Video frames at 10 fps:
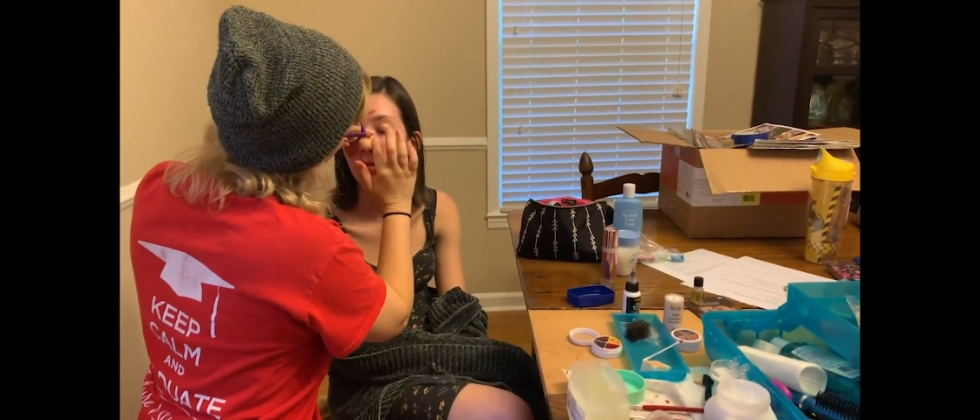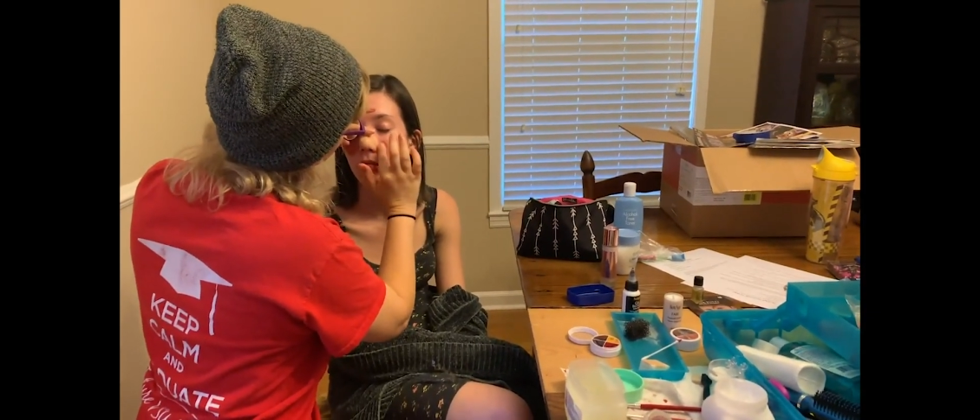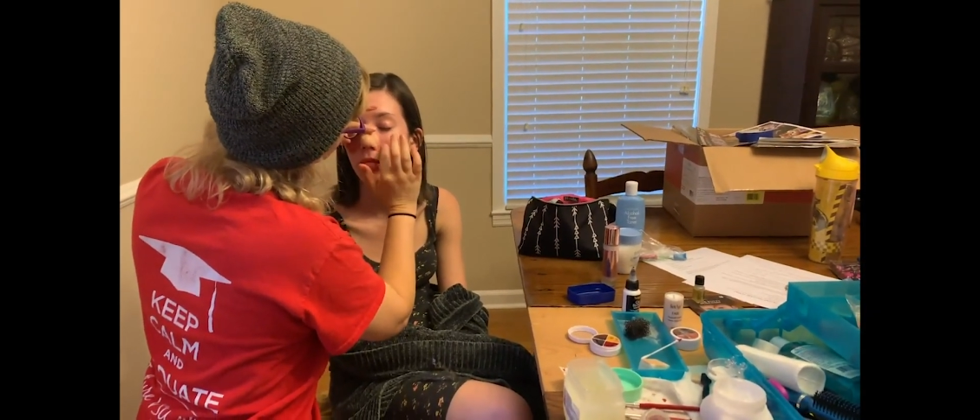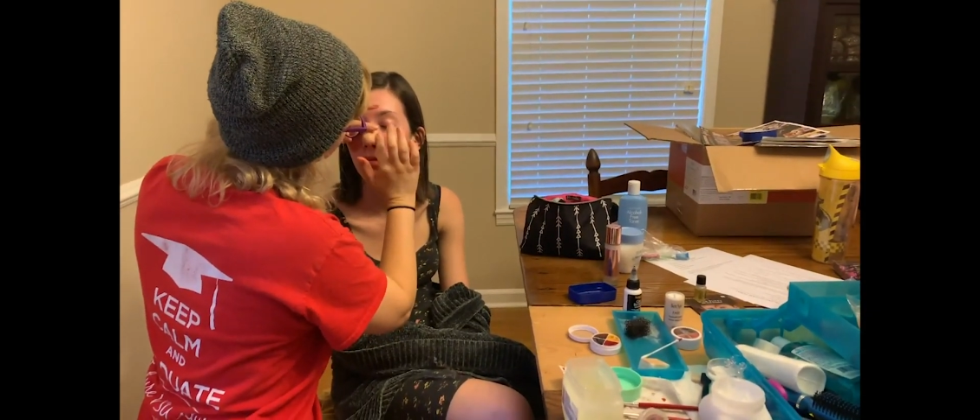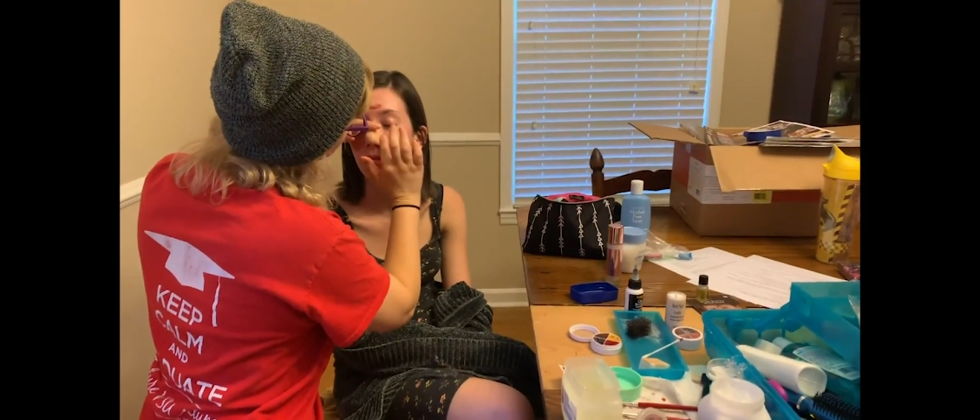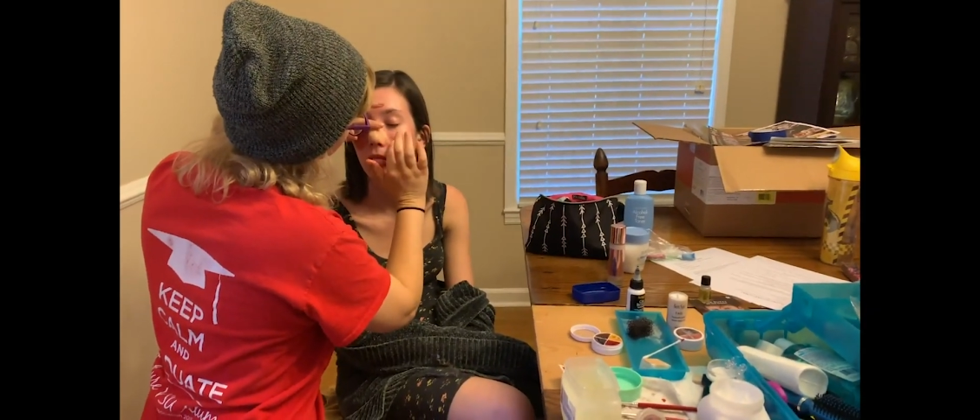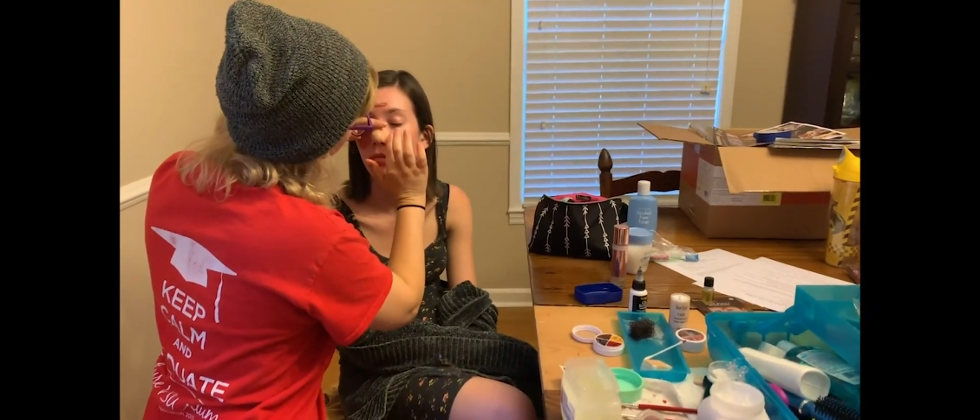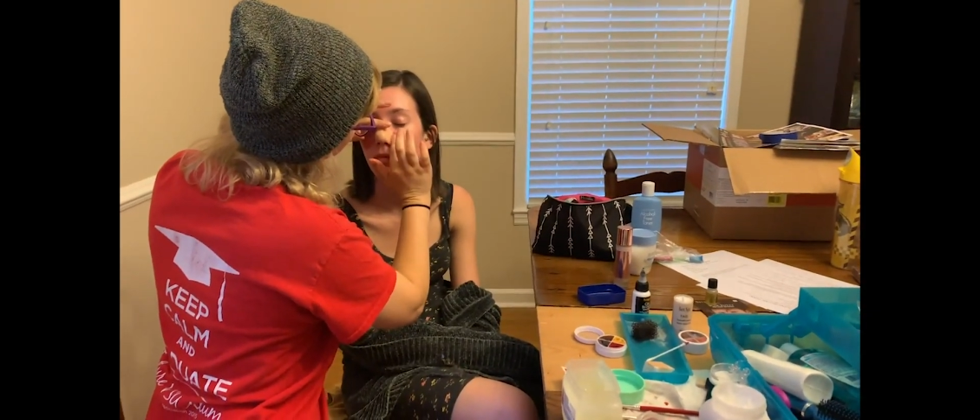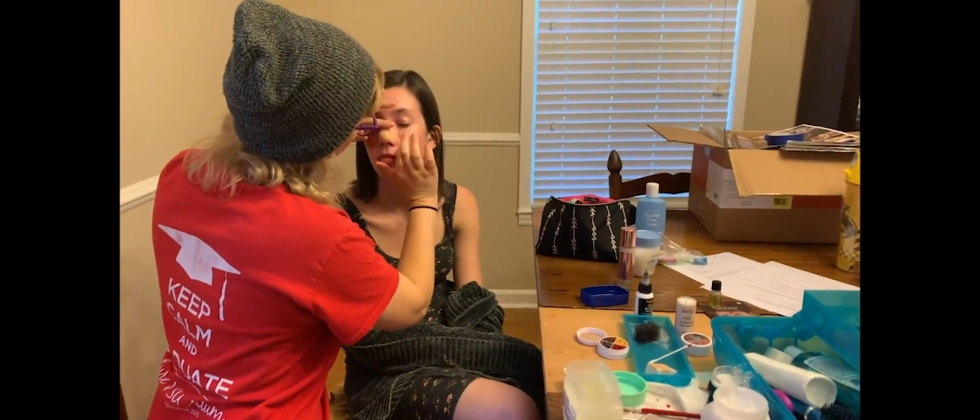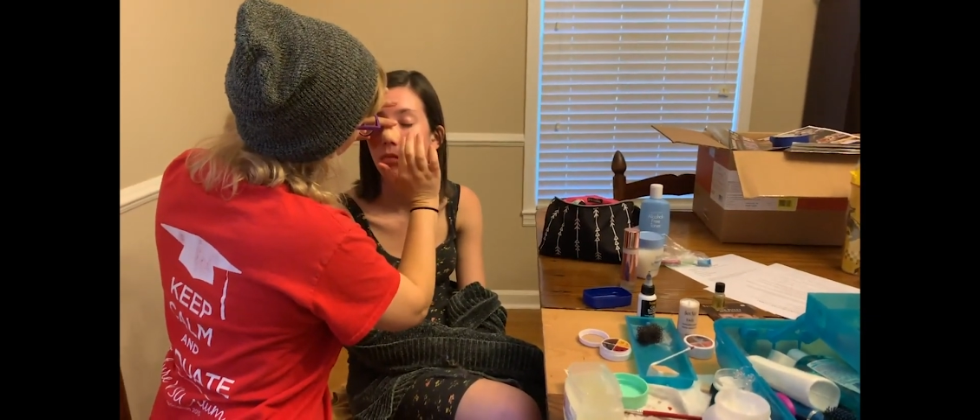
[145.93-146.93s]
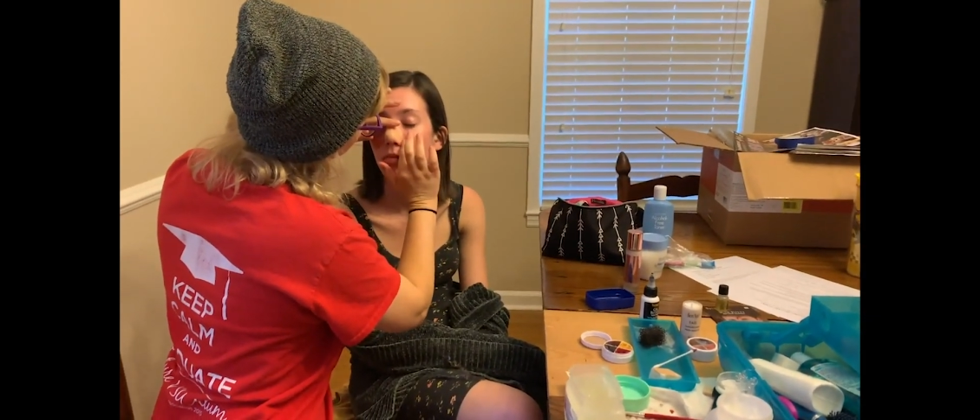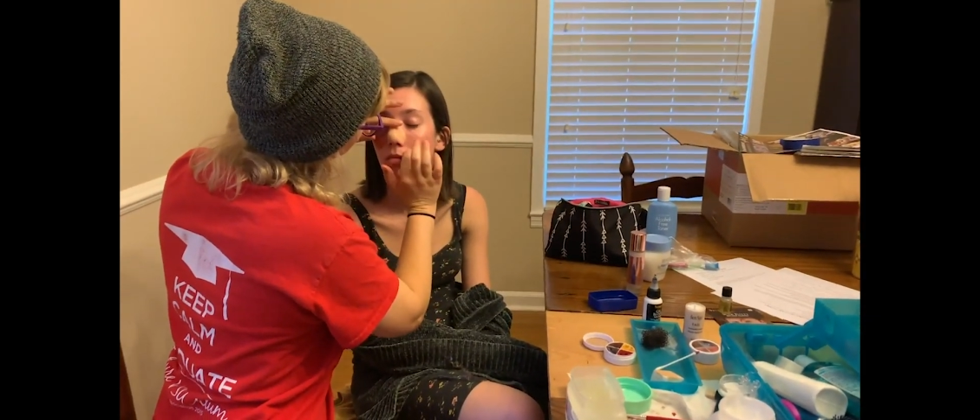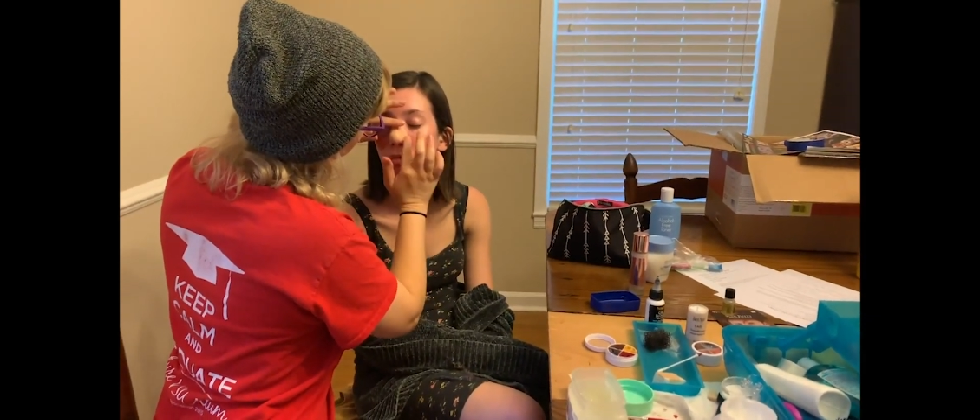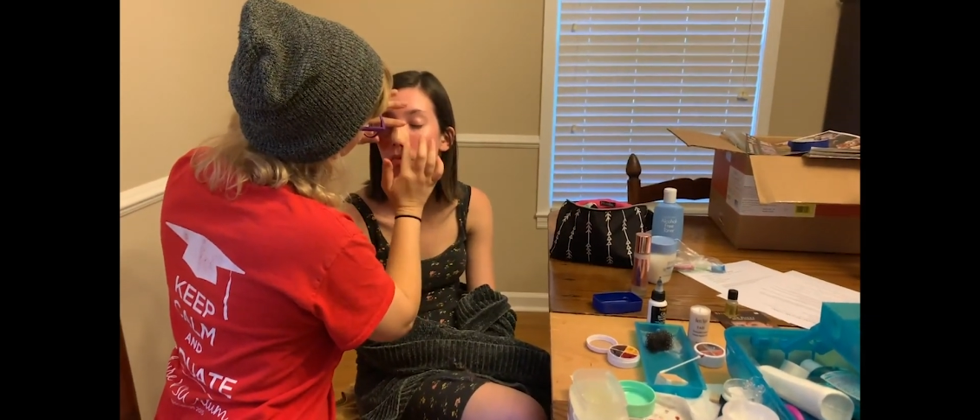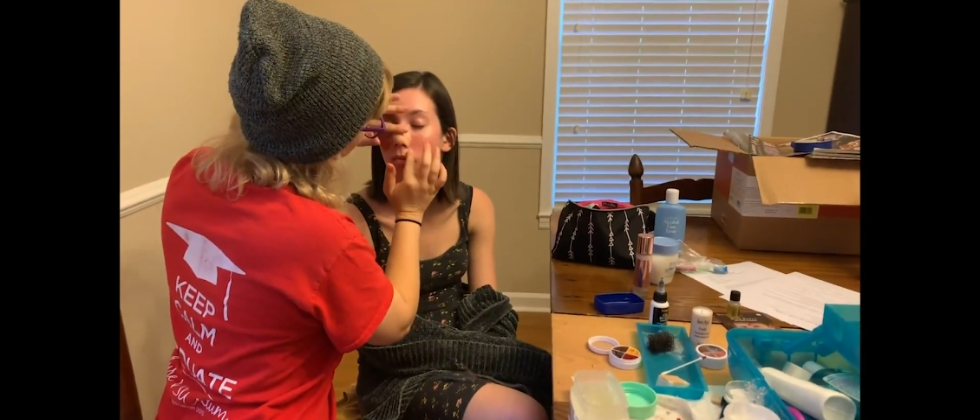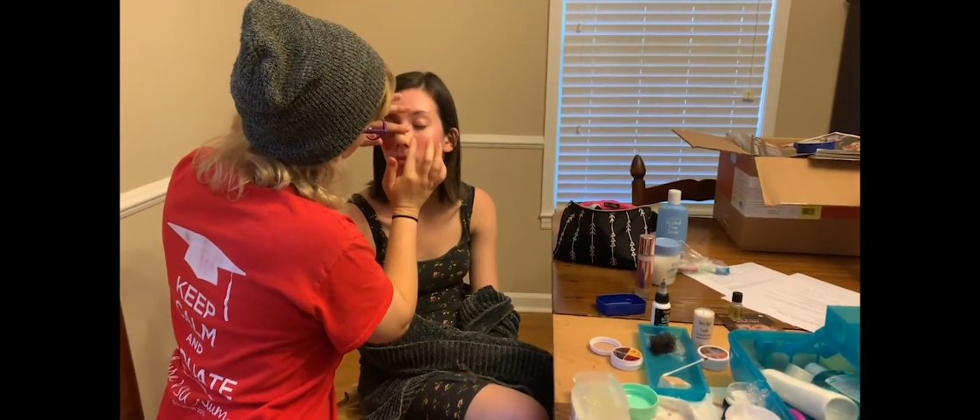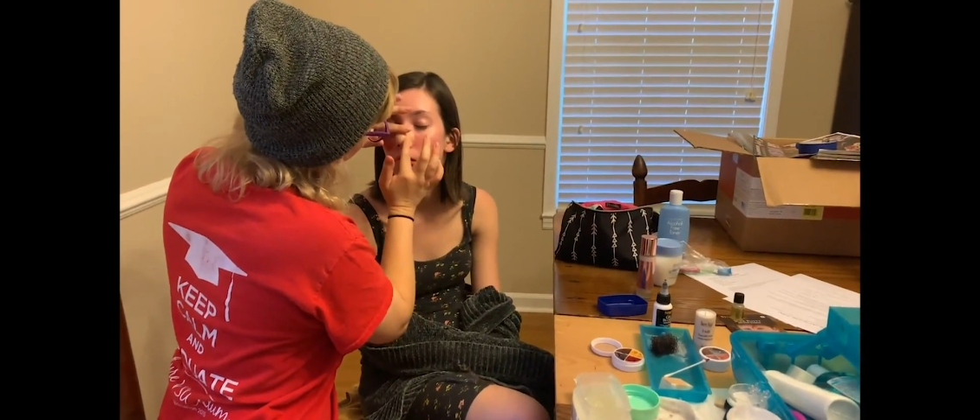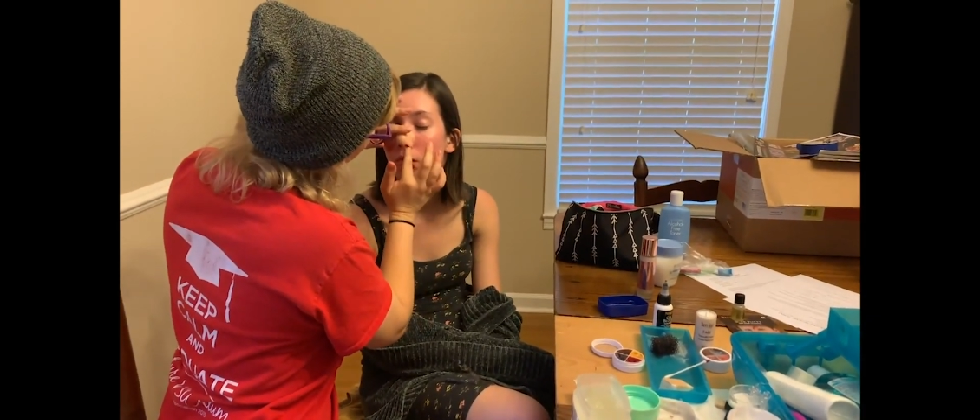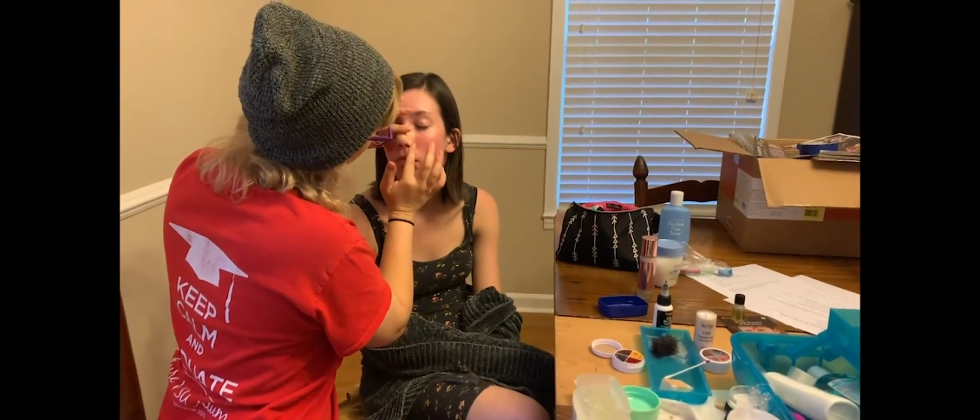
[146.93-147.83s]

In the past, I have taken